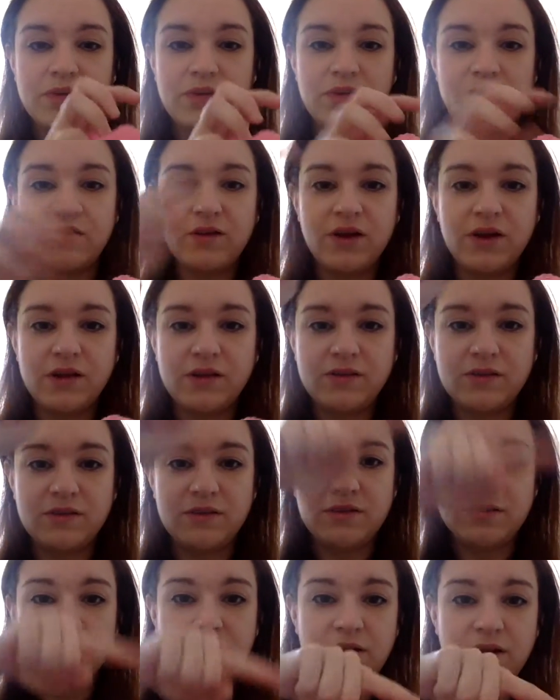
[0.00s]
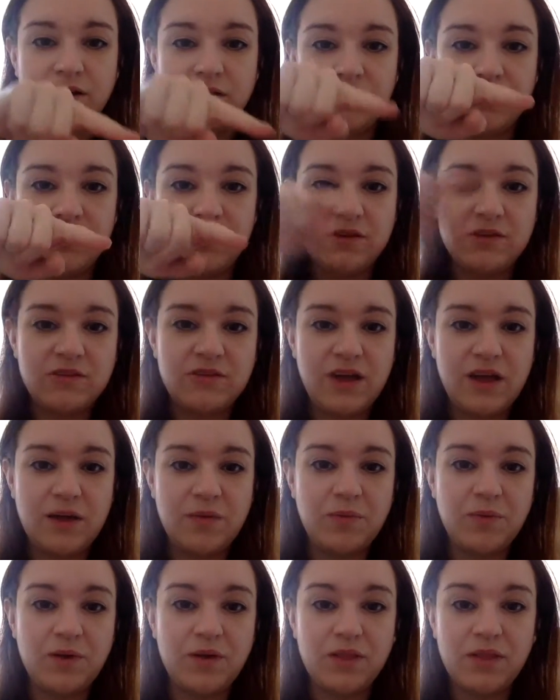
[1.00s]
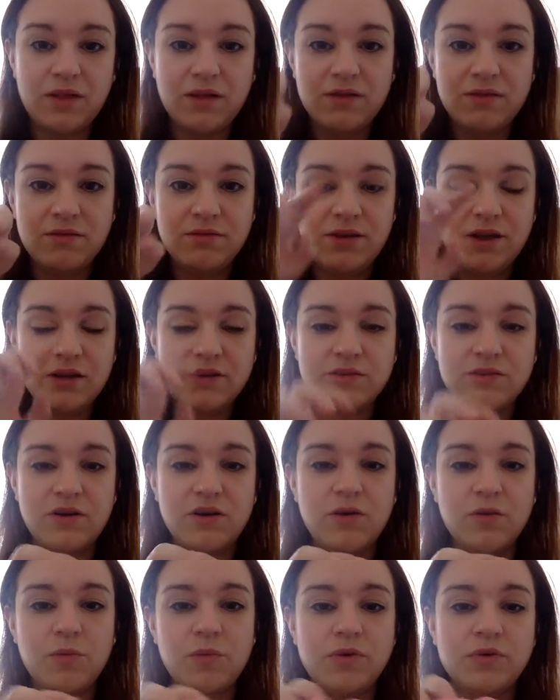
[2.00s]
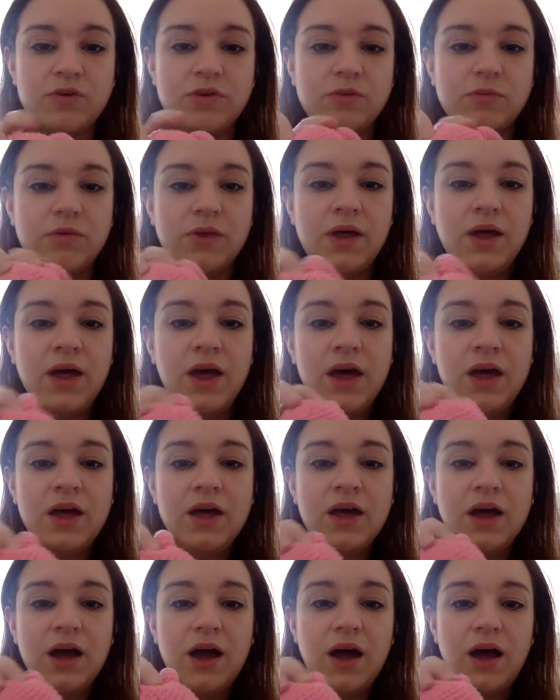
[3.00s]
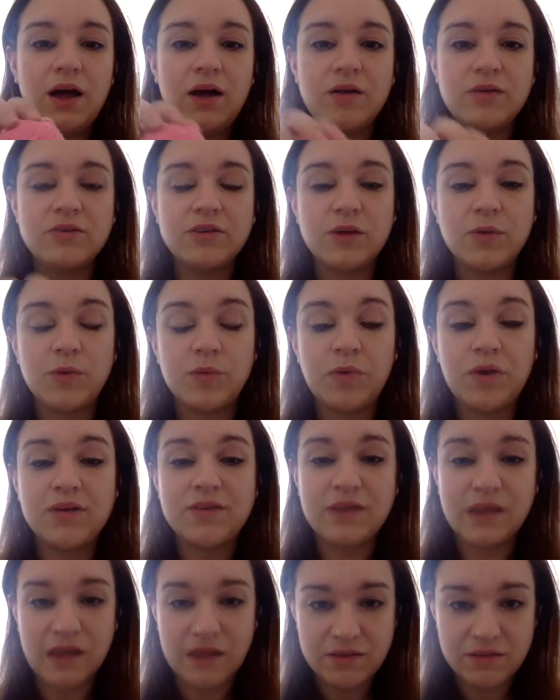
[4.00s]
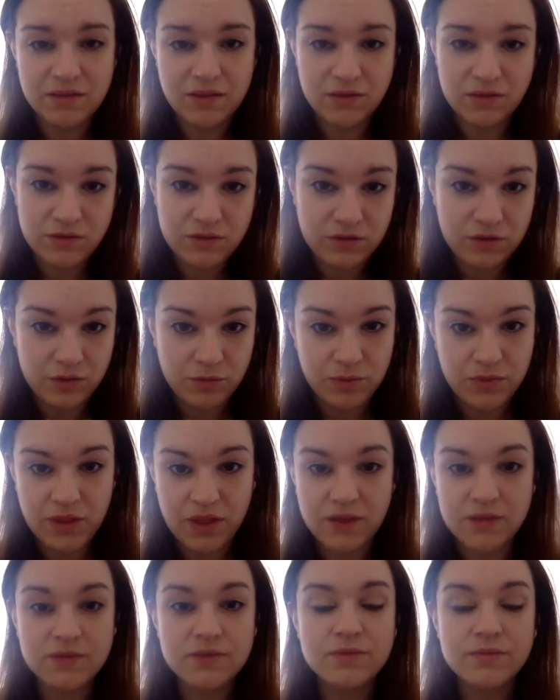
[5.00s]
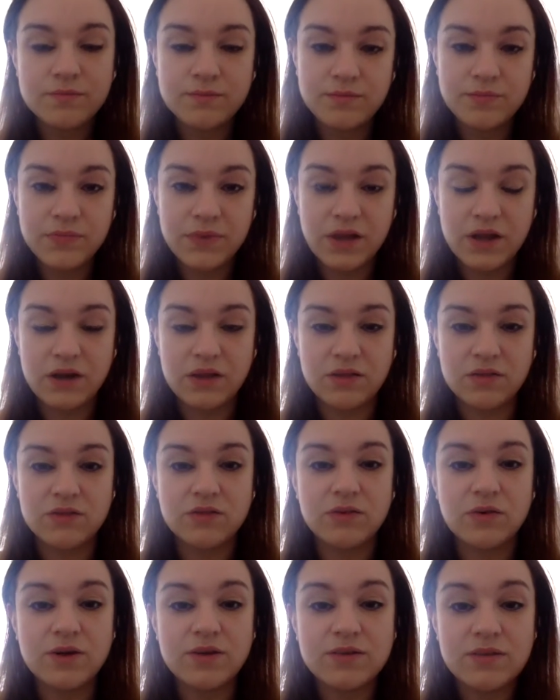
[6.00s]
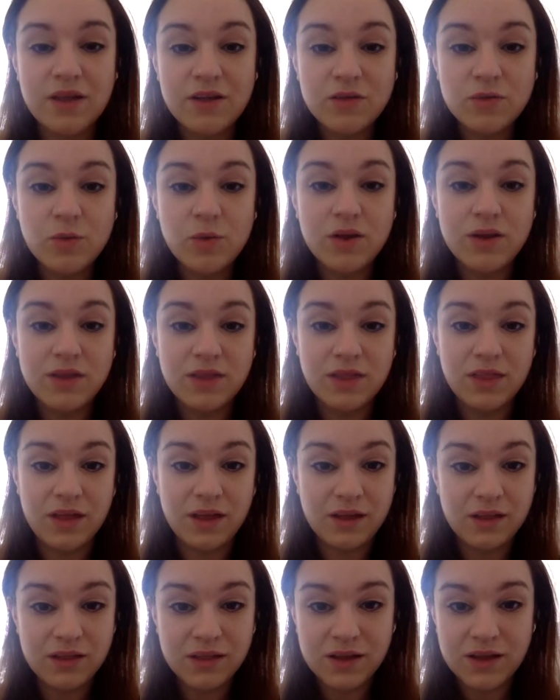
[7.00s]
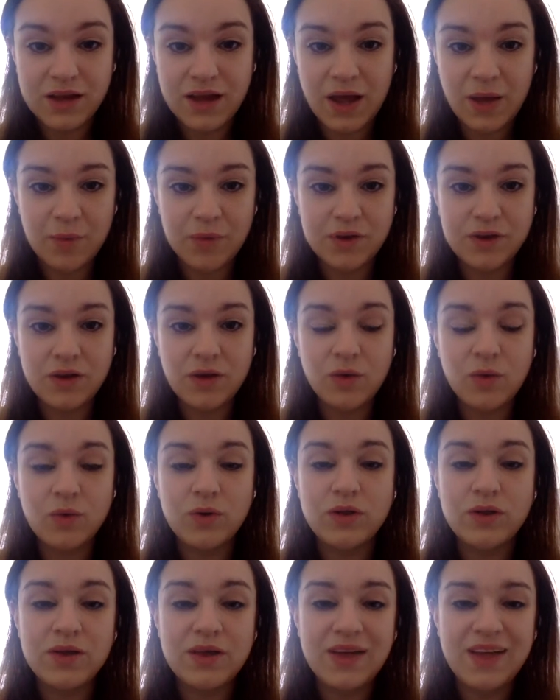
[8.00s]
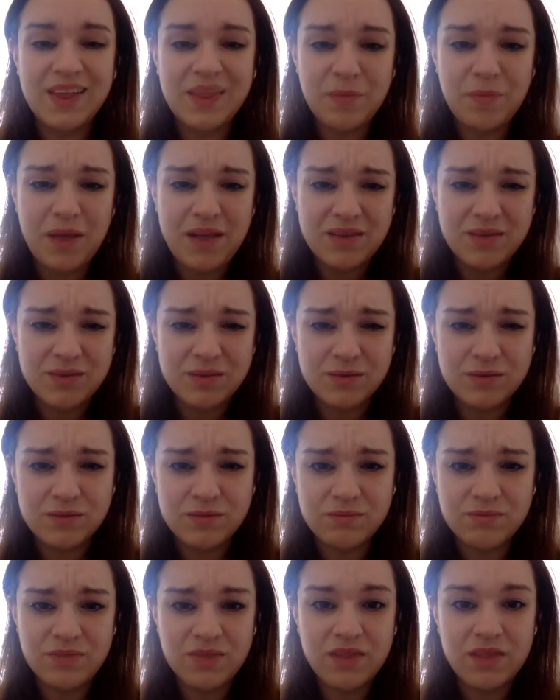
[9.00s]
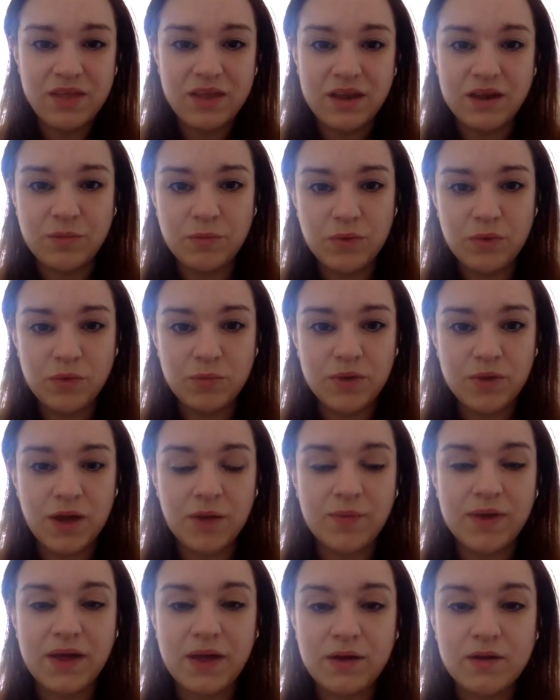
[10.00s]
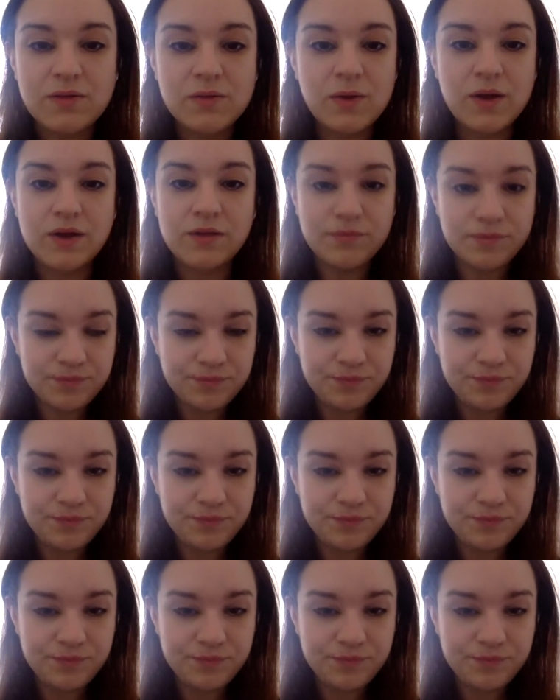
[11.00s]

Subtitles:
the sides, it's kind of this shape where the plexus are at the bottom, she could be pressing against those two, but that's another story. So that's one thing that can happen, or you can get the pencil thin poop coming out as well.